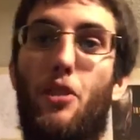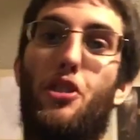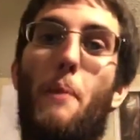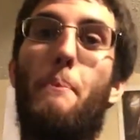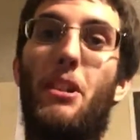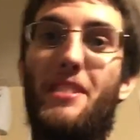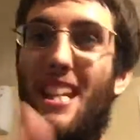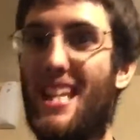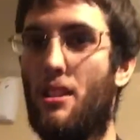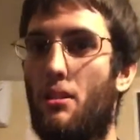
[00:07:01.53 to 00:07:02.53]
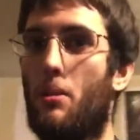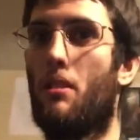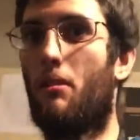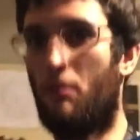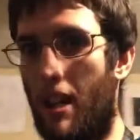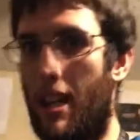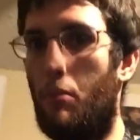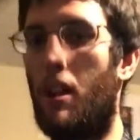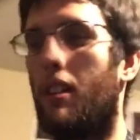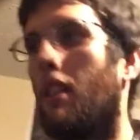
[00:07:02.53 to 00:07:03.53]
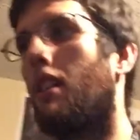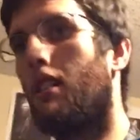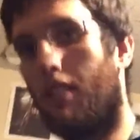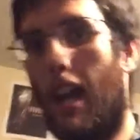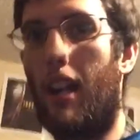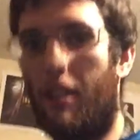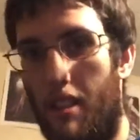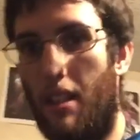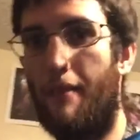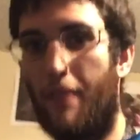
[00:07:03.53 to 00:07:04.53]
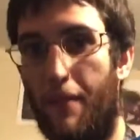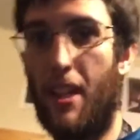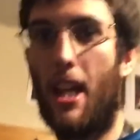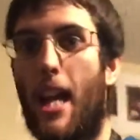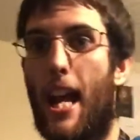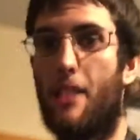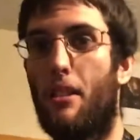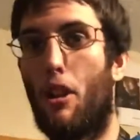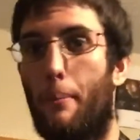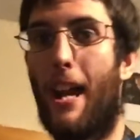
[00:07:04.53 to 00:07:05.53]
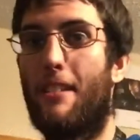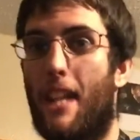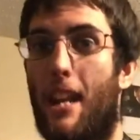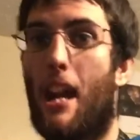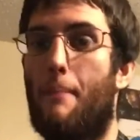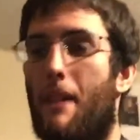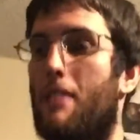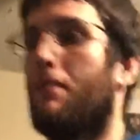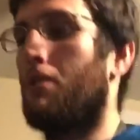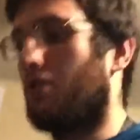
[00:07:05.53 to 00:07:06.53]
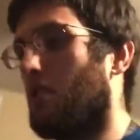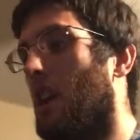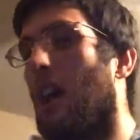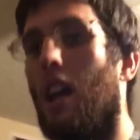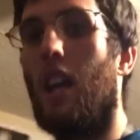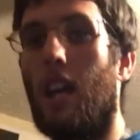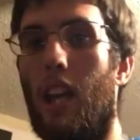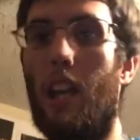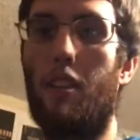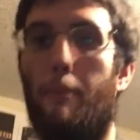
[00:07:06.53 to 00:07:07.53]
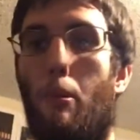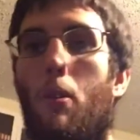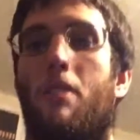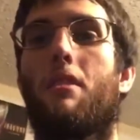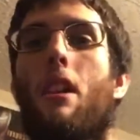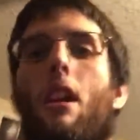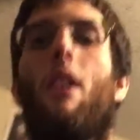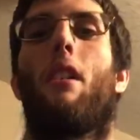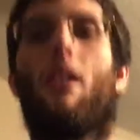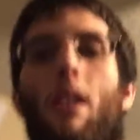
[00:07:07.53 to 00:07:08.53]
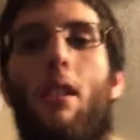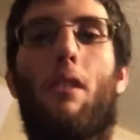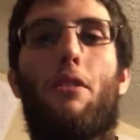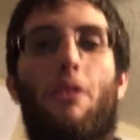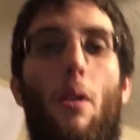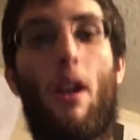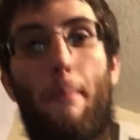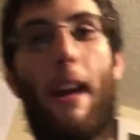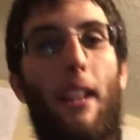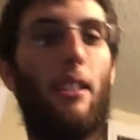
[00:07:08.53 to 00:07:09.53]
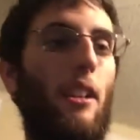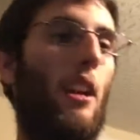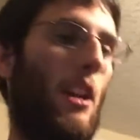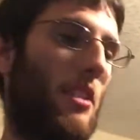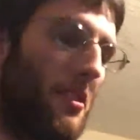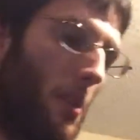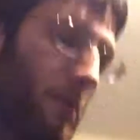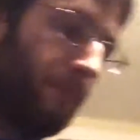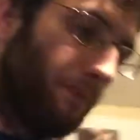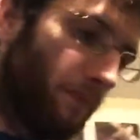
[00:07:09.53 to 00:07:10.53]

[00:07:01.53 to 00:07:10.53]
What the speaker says: filter built into it already, like the Nikon D750. It has a low pass and high pass filter in the ports. So automatically, so